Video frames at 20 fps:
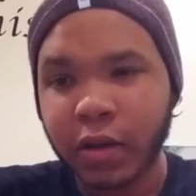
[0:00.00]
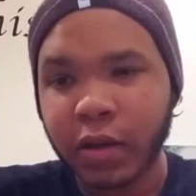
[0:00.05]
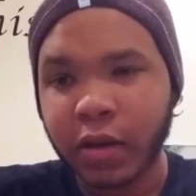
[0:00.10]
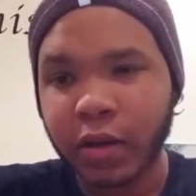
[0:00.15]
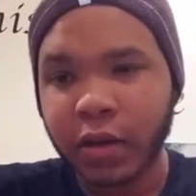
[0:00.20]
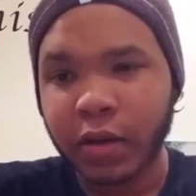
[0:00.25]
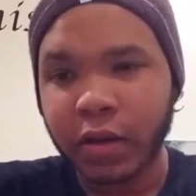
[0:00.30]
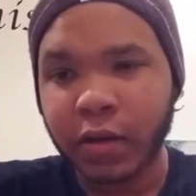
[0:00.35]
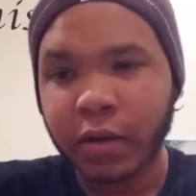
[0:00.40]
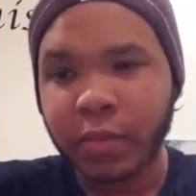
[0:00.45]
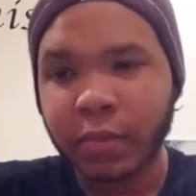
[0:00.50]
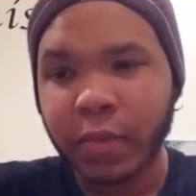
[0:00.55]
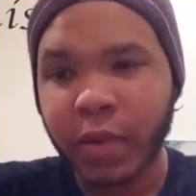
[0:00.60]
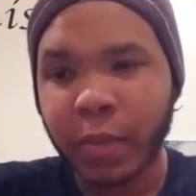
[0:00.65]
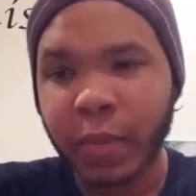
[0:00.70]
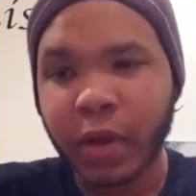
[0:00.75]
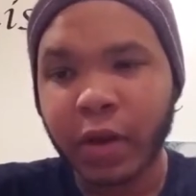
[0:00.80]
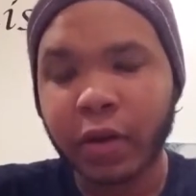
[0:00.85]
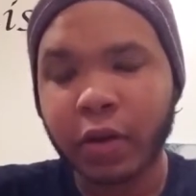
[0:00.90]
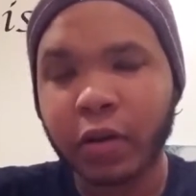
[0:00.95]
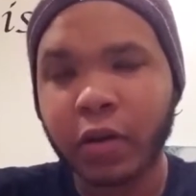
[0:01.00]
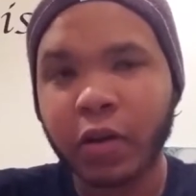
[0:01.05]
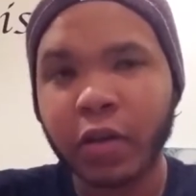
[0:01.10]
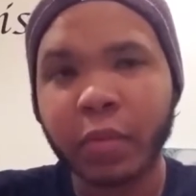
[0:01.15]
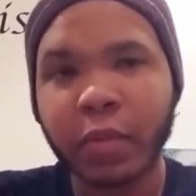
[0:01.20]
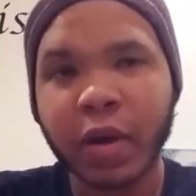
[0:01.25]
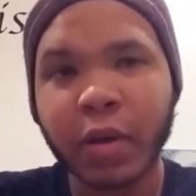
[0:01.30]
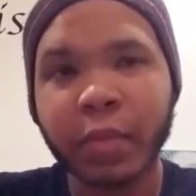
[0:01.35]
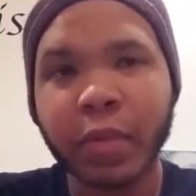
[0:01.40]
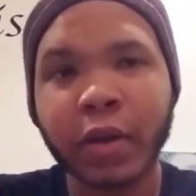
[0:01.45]
I'm not gonna
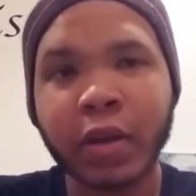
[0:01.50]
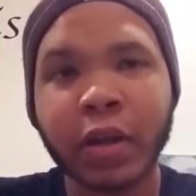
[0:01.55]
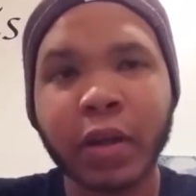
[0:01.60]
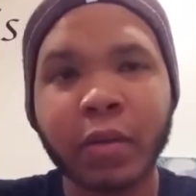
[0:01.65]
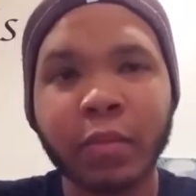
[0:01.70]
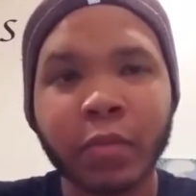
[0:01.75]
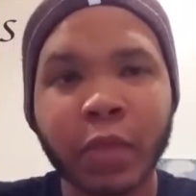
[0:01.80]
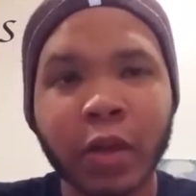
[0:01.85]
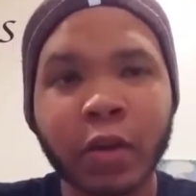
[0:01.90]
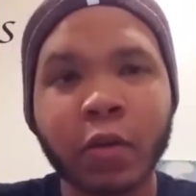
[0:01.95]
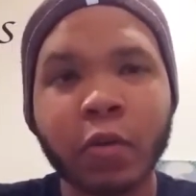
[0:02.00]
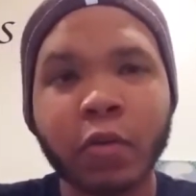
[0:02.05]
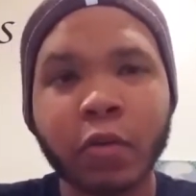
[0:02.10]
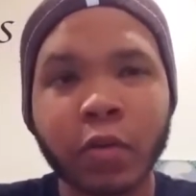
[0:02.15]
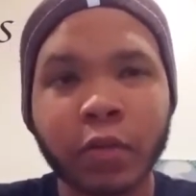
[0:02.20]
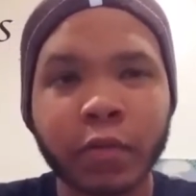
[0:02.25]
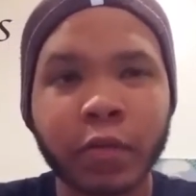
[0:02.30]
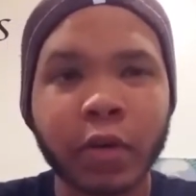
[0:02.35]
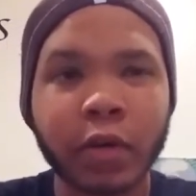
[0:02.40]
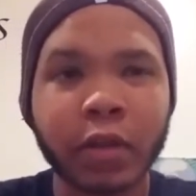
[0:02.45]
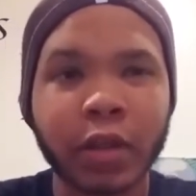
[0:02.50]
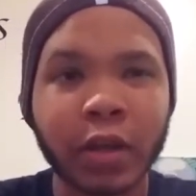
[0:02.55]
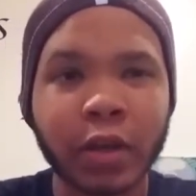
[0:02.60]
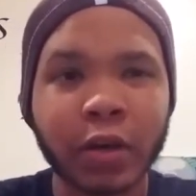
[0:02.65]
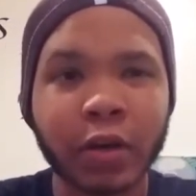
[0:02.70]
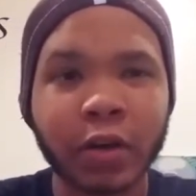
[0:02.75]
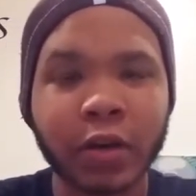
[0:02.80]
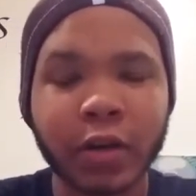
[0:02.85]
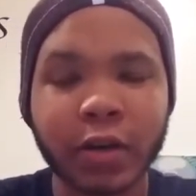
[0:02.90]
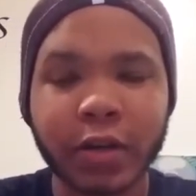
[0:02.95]
call them out by name. They know who the fuck
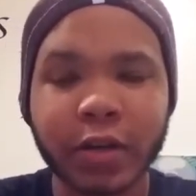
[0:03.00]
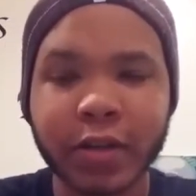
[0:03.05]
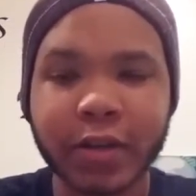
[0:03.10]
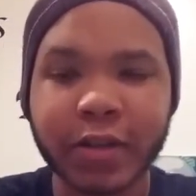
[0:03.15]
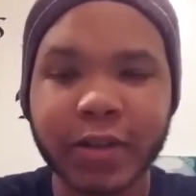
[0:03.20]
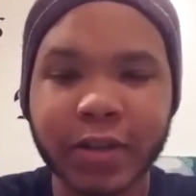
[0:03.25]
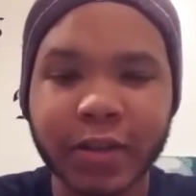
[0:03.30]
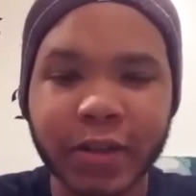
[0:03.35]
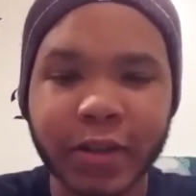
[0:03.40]
they are.